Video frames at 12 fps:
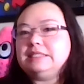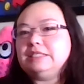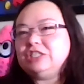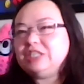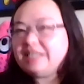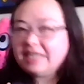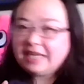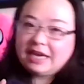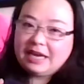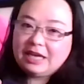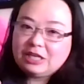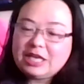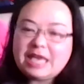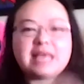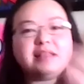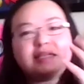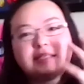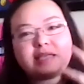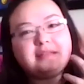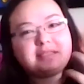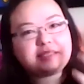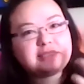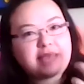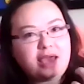she didn't care. In the
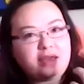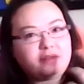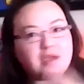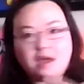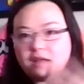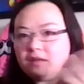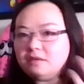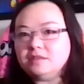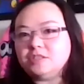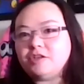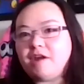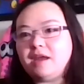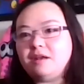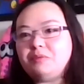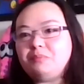skein, the color looked great.